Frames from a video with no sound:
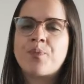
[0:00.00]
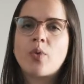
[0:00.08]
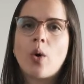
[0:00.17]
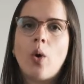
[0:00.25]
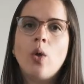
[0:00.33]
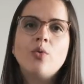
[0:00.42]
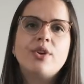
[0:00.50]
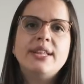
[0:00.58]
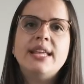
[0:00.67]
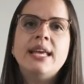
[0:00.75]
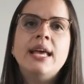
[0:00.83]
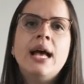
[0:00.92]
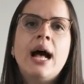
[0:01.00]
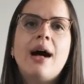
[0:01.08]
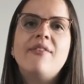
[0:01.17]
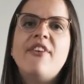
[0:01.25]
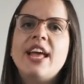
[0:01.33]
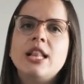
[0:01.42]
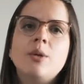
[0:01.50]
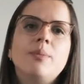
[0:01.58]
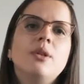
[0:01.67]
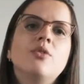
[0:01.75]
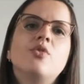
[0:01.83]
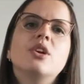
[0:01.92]
already
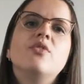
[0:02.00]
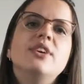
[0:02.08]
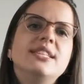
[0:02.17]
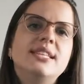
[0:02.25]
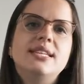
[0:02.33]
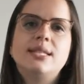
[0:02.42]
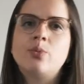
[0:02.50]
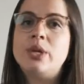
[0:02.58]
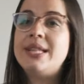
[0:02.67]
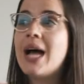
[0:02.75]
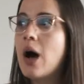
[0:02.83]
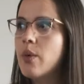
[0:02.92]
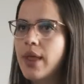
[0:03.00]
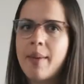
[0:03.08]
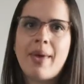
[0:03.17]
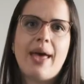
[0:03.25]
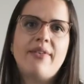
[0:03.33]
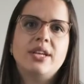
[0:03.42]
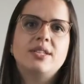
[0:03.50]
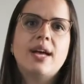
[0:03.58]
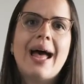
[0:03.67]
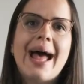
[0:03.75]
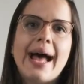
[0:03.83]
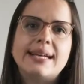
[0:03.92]
available requisites without them having
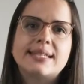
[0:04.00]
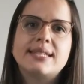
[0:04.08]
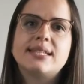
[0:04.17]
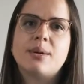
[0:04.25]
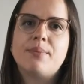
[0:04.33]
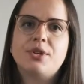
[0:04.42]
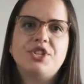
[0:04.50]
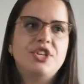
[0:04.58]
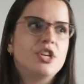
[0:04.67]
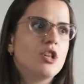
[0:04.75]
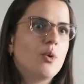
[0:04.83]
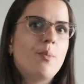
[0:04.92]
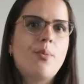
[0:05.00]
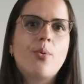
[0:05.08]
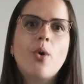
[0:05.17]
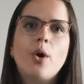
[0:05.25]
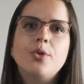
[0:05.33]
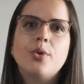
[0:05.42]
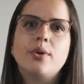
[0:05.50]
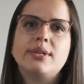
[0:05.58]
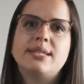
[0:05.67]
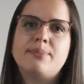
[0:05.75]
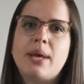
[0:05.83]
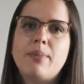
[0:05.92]
to ask, some particular
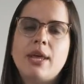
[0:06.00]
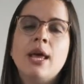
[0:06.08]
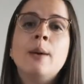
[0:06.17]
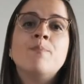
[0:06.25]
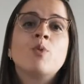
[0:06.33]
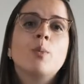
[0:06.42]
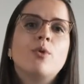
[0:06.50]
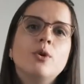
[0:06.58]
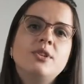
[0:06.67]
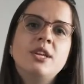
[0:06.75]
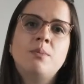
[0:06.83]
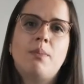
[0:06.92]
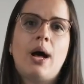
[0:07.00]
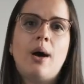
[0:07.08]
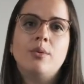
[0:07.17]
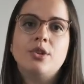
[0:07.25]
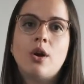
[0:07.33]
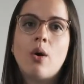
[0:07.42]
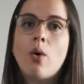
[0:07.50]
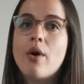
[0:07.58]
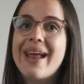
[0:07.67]
products, maybe protein powder, or